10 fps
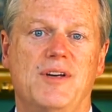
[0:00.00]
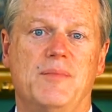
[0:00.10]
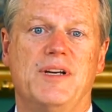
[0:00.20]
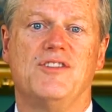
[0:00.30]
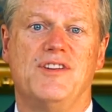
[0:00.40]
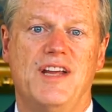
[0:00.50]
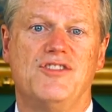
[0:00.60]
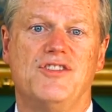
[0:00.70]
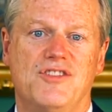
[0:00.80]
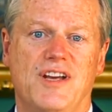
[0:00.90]
because
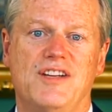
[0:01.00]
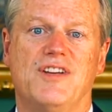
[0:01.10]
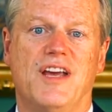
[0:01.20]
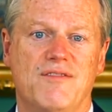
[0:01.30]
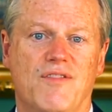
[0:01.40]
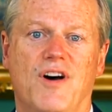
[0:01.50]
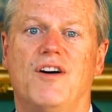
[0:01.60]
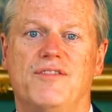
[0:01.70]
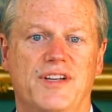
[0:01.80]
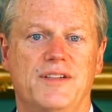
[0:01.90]
nation states get
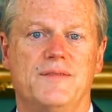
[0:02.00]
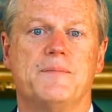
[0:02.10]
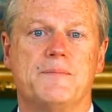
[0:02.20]
involved and